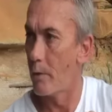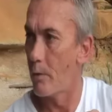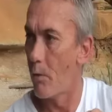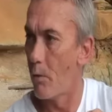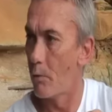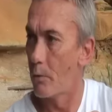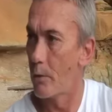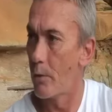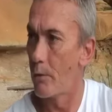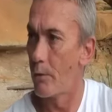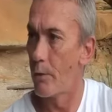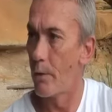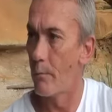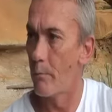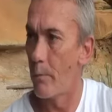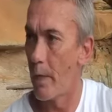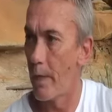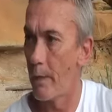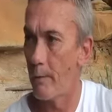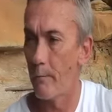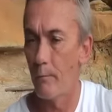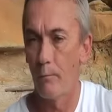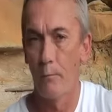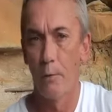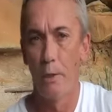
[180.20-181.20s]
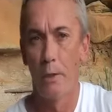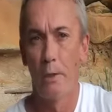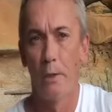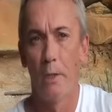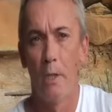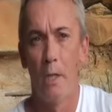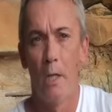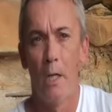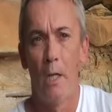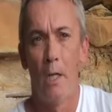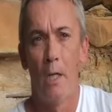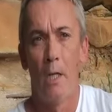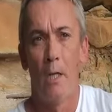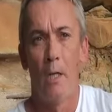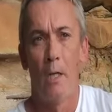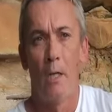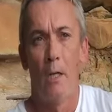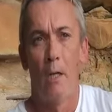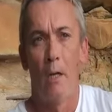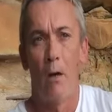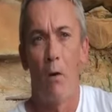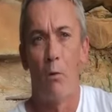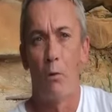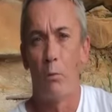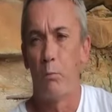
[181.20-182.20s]
along the cement. Yeah.
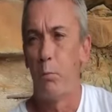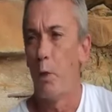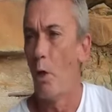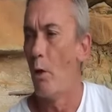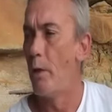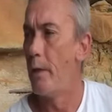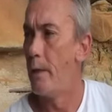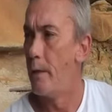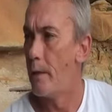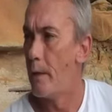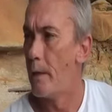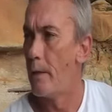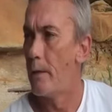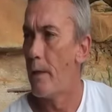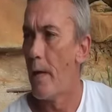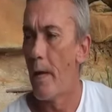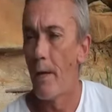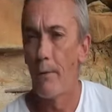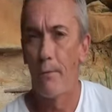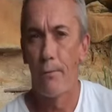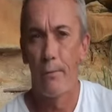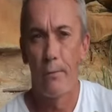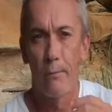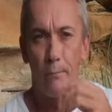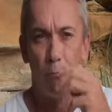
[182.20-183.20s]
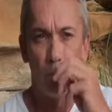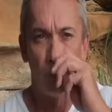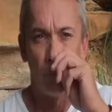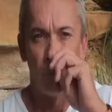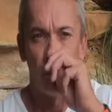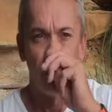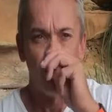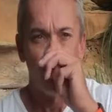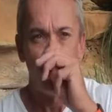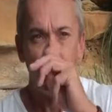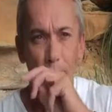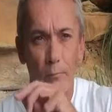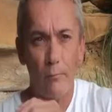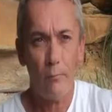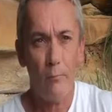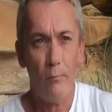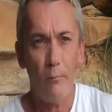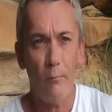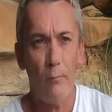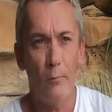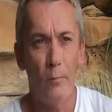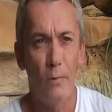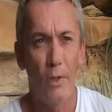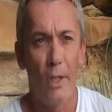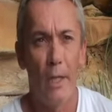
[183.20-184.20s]
I was bleeding to death,
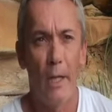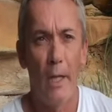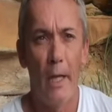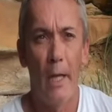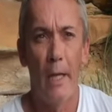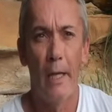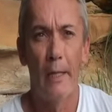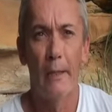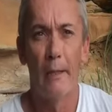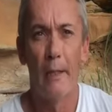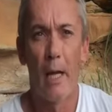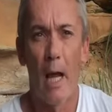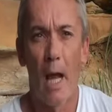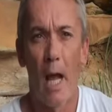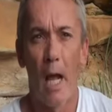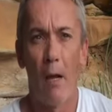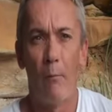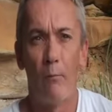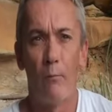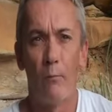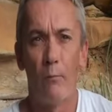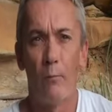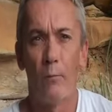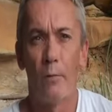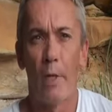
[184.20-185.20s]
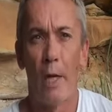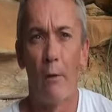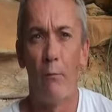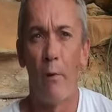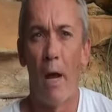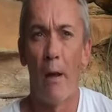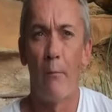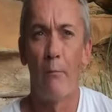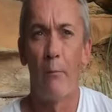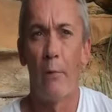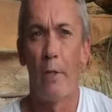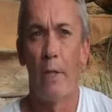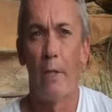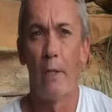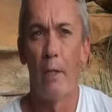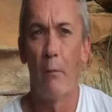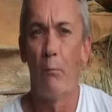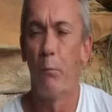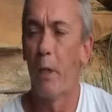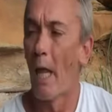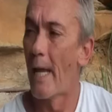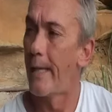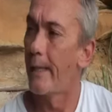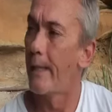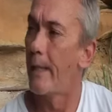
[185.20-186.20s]
and um, they wrapped me in a
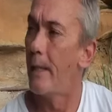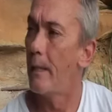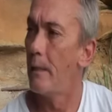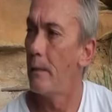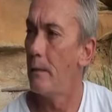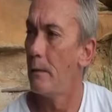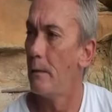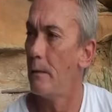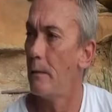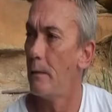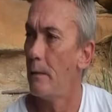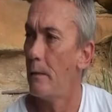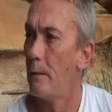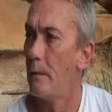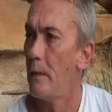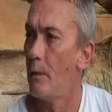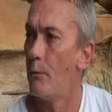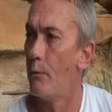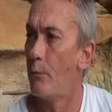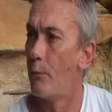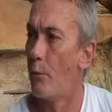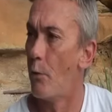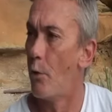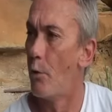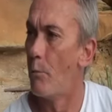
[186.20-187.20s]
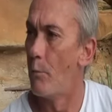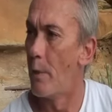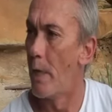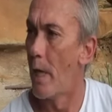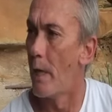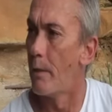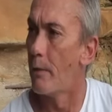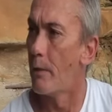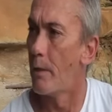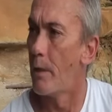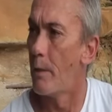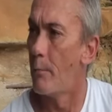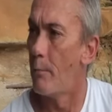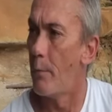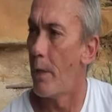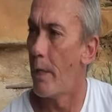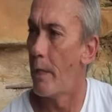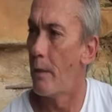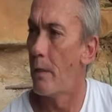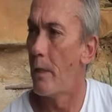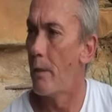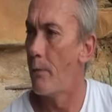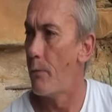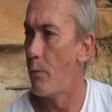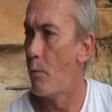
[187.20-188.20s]
blanket and threw yeah. me under the
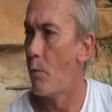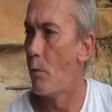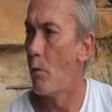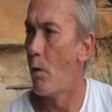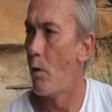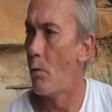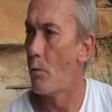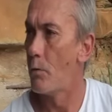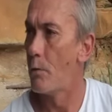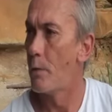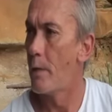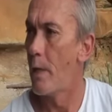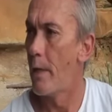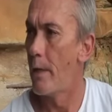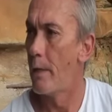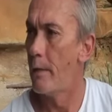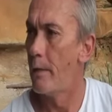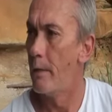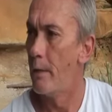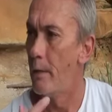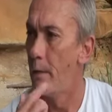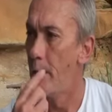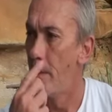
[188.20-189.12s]
bed. They thought I was dead